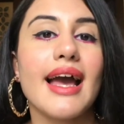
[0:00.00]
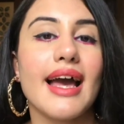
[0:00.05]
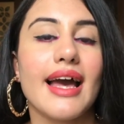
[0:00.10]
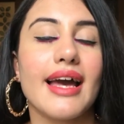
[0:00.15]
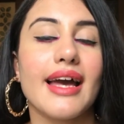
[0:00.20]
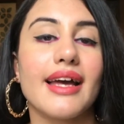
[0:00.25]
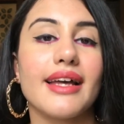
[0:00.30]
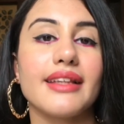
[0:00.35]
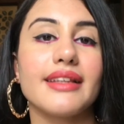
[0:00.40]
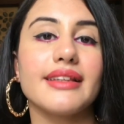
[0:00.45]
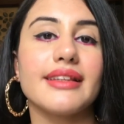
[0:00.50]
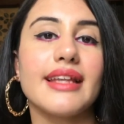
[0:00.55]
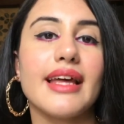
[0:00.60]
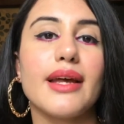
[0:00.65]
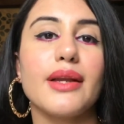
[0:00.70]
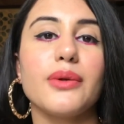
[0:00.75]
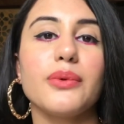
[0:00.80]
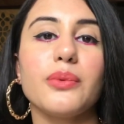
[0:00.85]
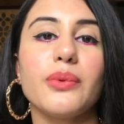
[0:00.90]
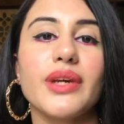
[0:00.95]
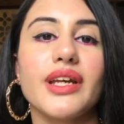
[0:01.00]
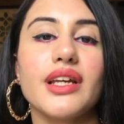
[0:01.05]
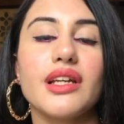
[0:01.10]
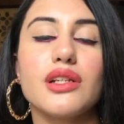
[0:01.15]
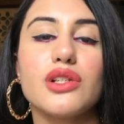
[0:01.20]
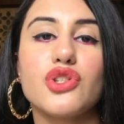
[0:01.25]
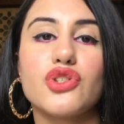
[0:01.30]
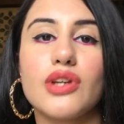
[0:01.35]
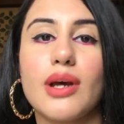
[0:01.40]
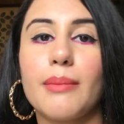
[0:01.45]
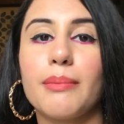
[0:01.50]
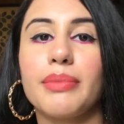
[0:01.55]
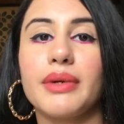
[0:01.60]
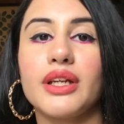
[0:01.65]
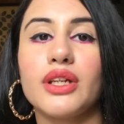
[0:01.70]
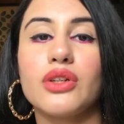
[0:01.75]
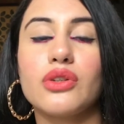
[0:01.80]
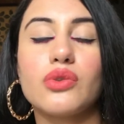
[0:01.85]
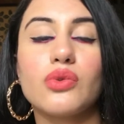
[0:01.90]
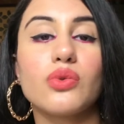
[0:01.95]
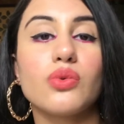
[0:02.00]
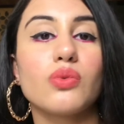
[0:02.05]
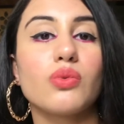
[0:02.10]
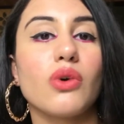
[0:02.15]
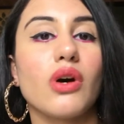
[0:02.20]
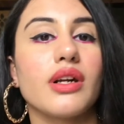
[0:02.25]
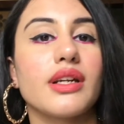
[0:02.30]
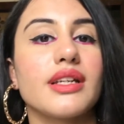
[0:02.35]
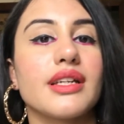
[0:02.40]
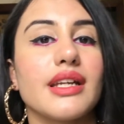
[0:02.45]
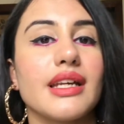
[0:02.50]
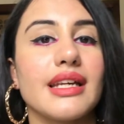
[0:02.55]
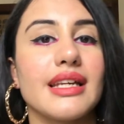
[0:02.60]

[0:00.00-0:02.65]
and then we'll jump into what